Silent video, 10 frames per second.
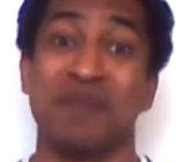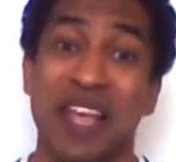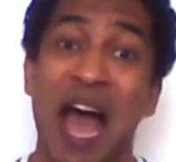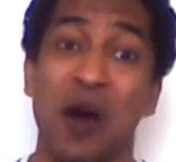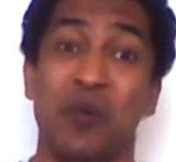
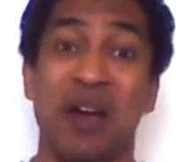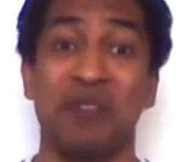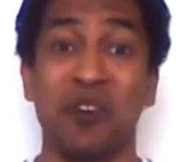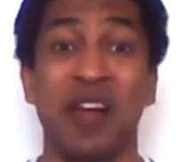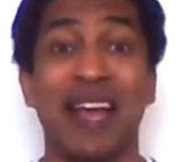
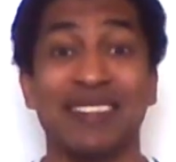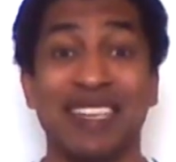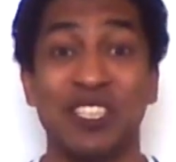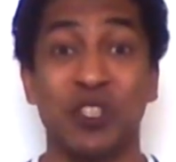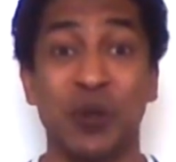However,
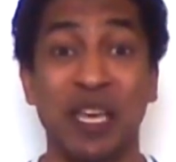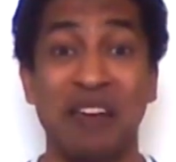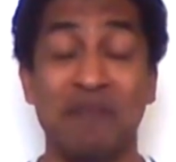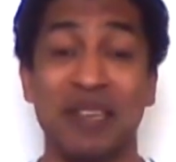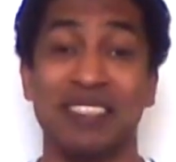since you
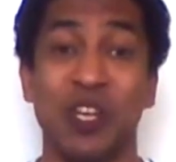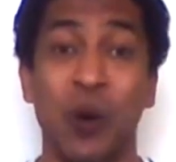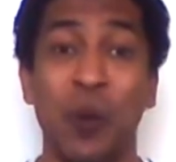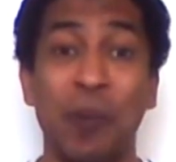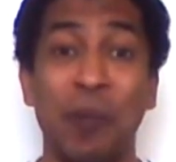gave me
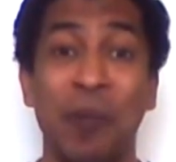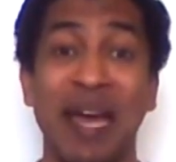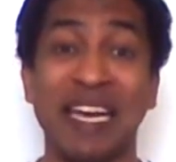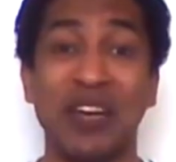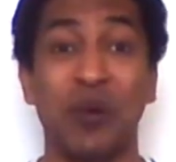so
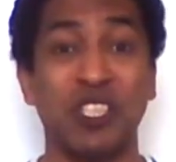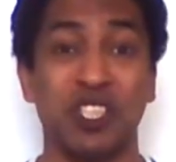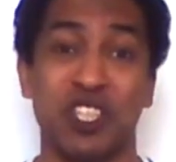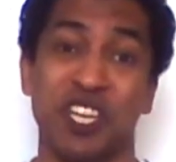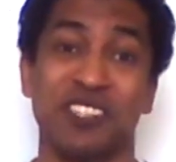many
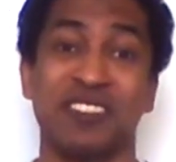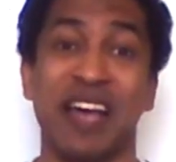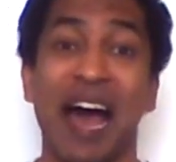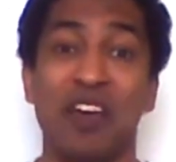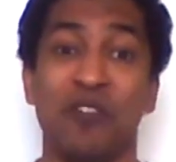questions,
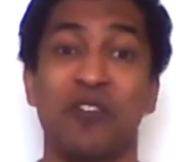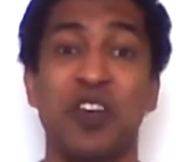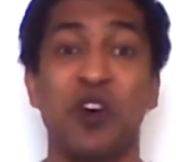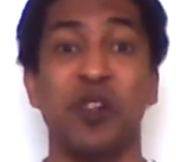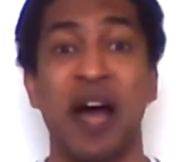I
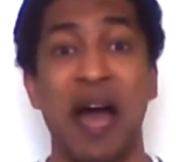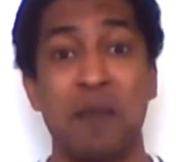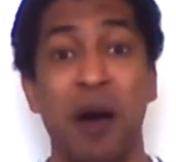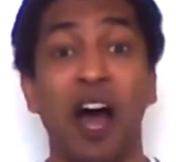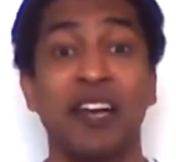feel
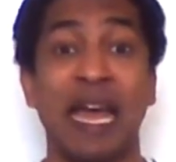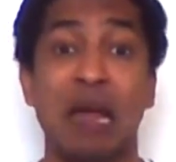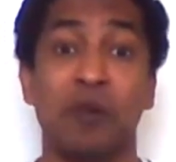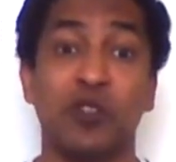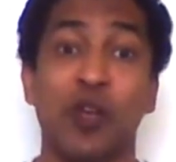I'm
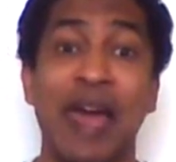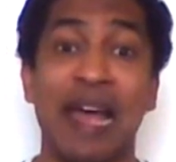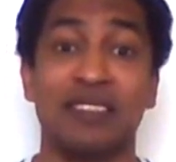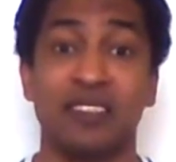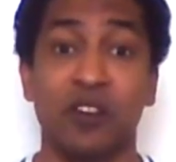unable to
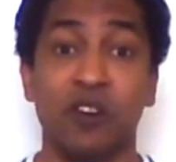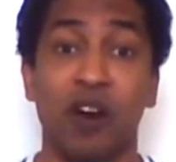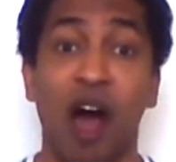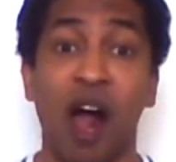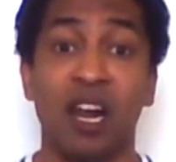
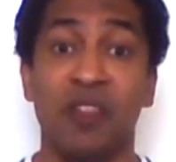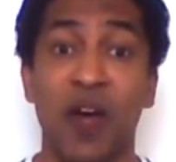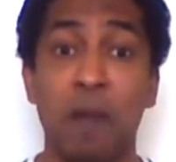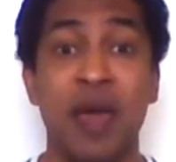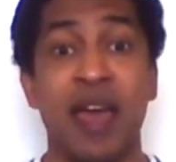answer all of
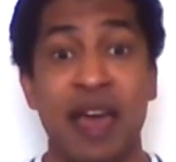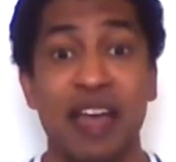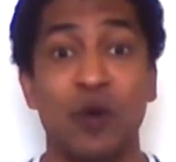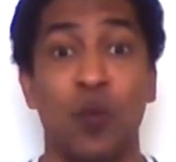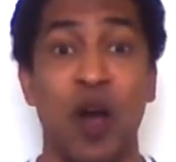them
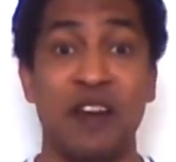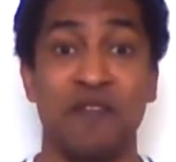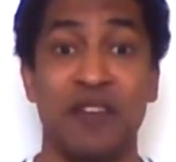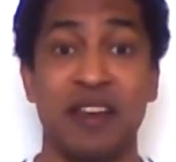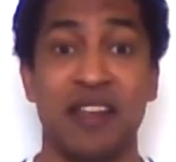in one
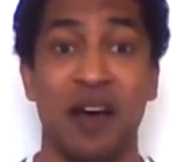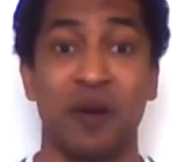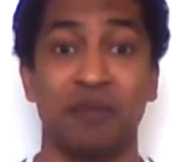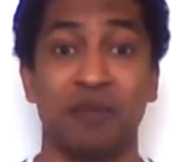video.